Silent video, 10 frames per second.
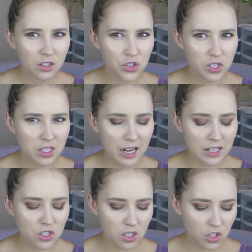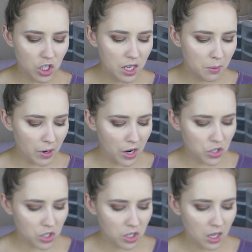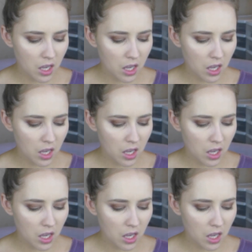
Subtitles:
Just a nice cheek brush.